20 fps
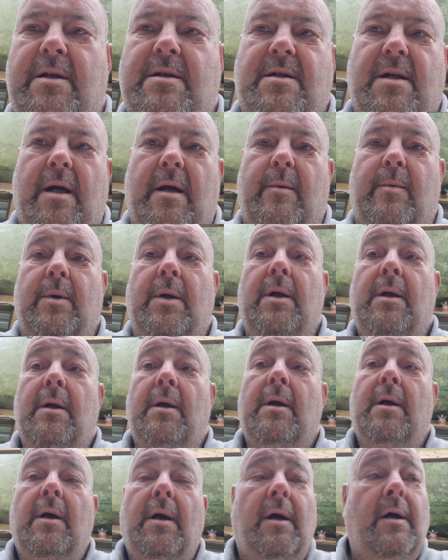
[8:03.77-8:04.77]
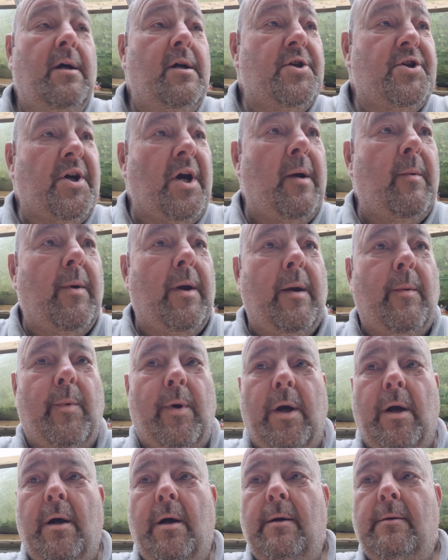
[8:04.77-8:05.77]
So show you where we
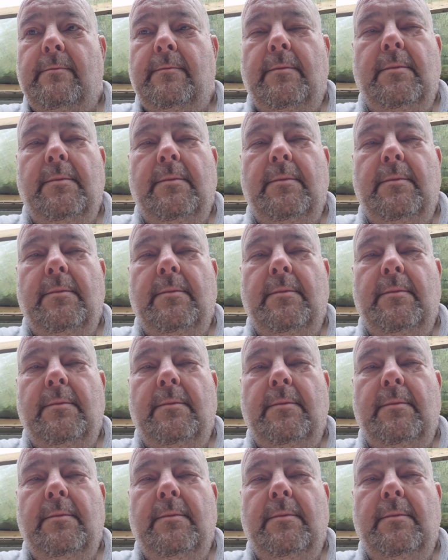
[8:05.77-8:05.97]
are.